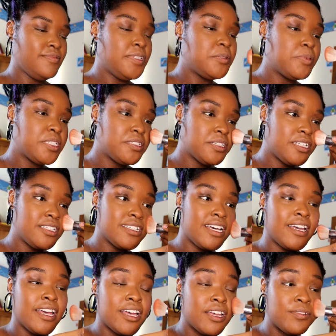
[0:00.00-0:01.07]
especially because I
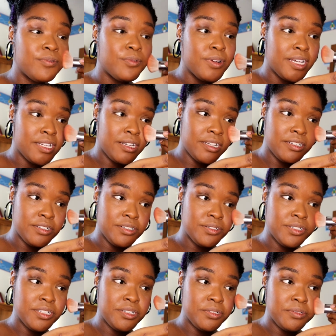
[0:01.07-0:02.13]
have red
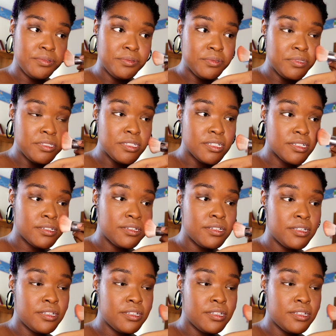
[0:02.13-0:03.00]
undertones,